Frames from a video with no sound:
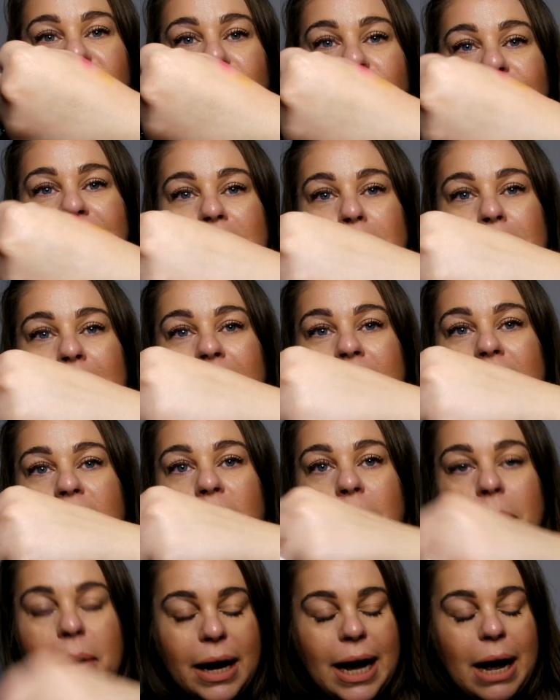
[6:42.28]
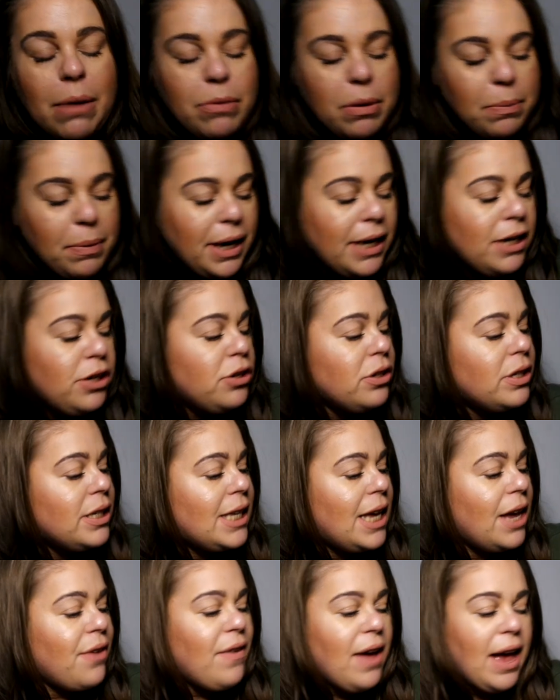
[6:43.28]
not really picking it up on camera, but it does
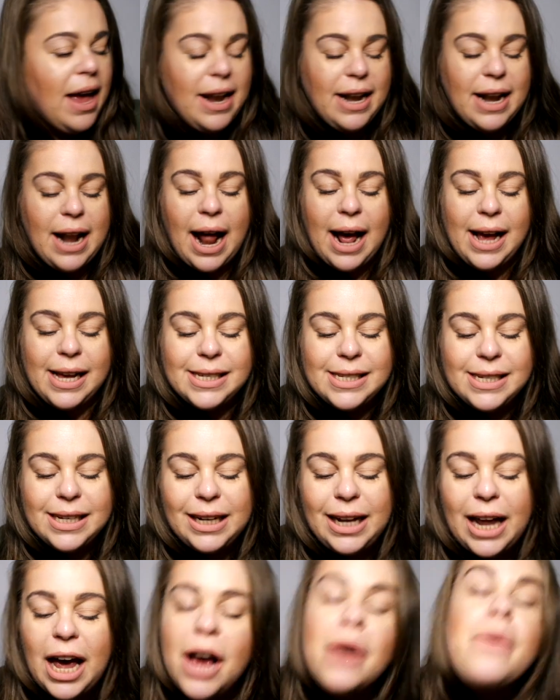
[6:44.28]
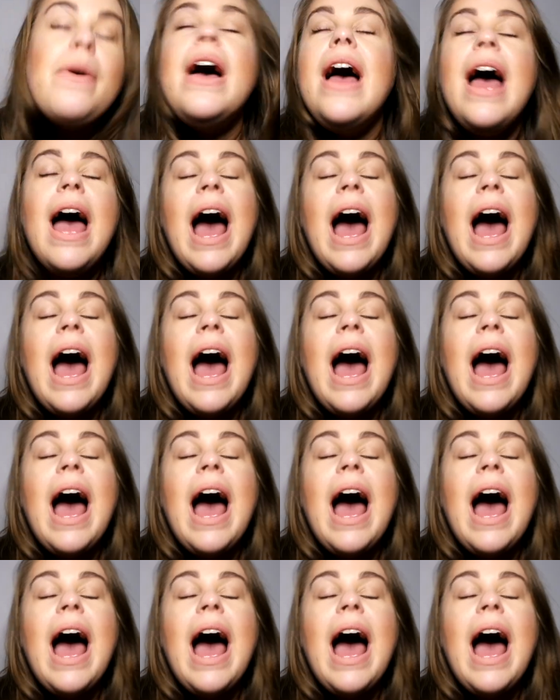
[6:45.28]
give it a nice glow.